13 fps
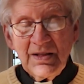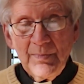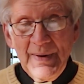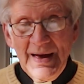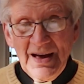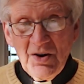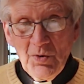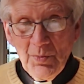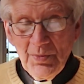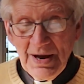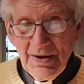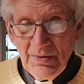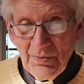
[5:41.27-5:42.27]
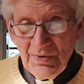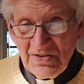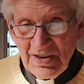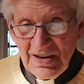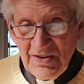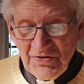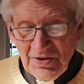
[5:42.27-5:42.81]
Man whom we
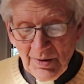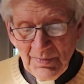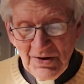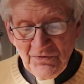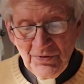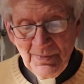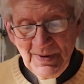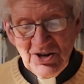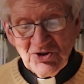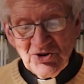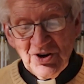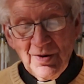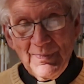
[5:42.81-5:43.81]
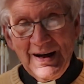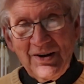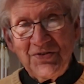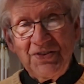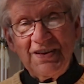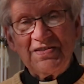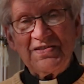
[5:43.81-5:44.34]
receive some information
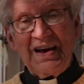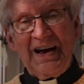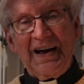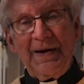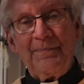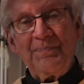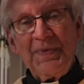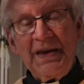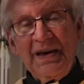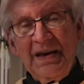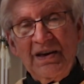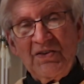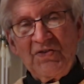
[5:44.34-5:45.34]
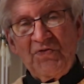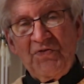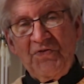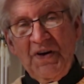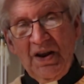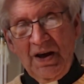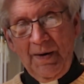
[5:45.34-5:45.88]
about this time is
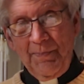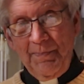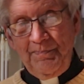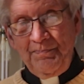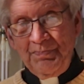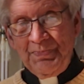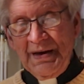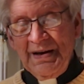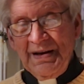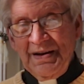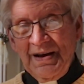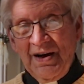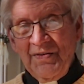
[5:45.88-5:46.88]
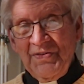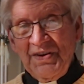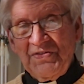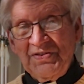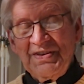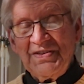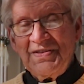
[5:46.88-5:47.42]
Philip. Now,
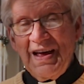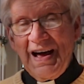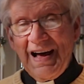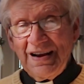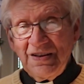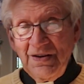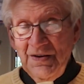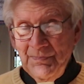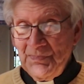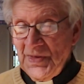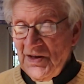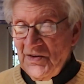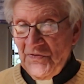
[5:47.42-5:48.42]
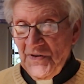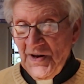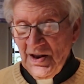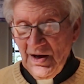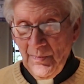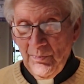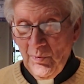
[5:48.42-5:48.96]
this is not
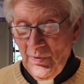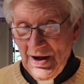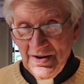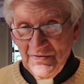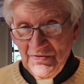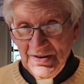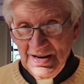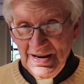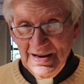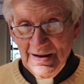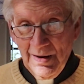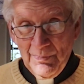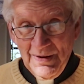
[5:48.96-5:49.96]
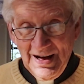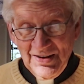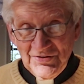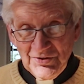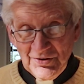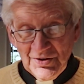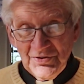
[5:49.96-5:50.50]
Philip, one of the
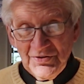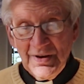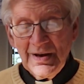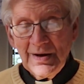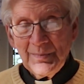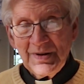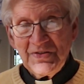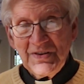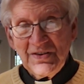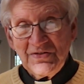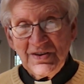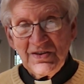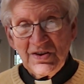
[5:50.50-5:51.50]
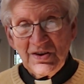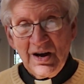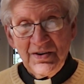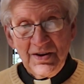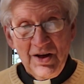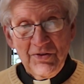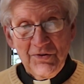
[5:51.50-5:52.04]
apostles, but this is
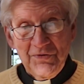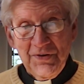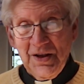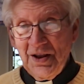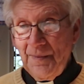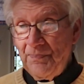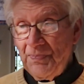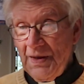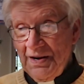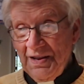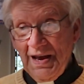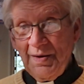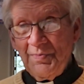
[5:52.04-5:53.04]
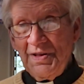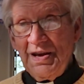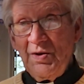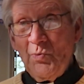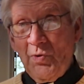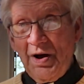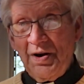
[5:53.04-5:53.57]
another Philip,
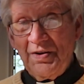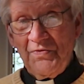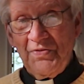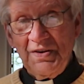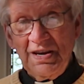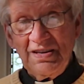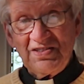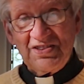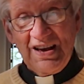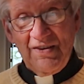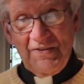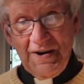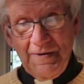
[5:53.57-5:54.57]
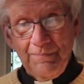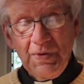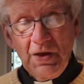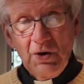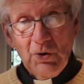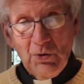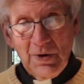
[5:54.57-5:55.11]
namely one of the seven
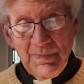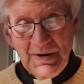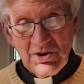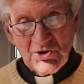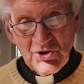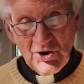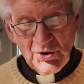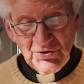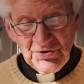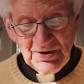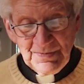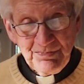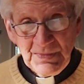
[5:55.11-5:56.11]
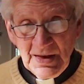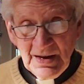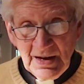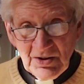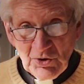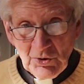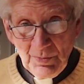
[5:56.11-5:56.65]
who had been chosen
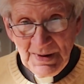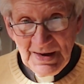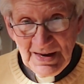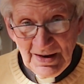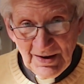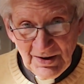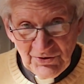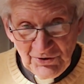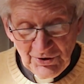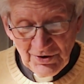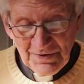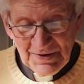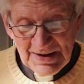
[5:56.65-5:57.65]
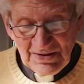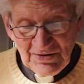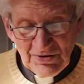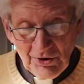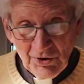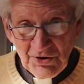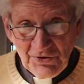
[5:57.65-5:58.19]
to be
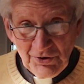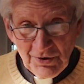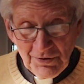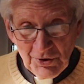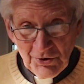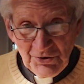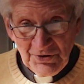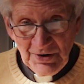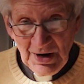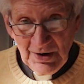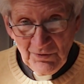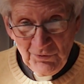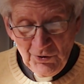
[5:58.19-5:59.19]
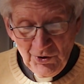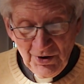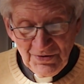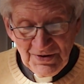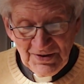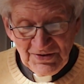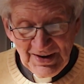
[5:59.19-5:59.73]
servants or servers
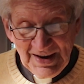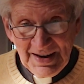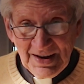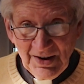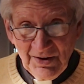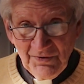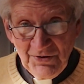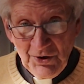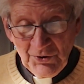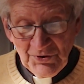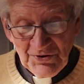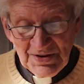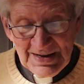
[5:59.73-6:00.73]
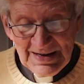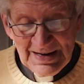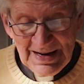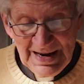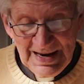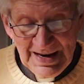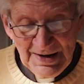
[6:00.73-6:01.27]
for the sake of those
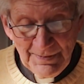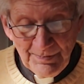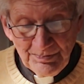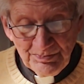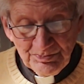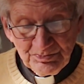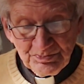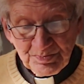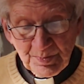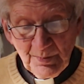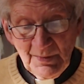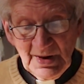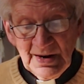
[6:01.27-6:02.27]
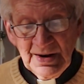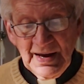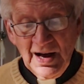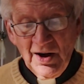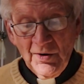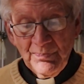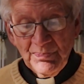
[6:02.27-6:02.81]
in need.
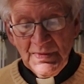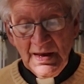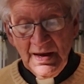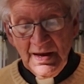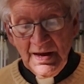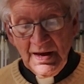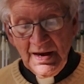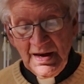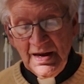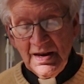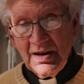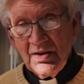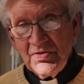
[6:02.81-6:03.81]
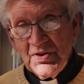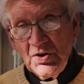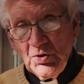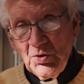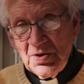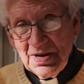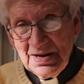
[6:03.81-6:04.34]
Now, in the
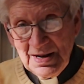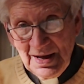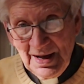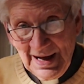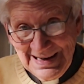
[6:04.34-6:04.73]
Lucan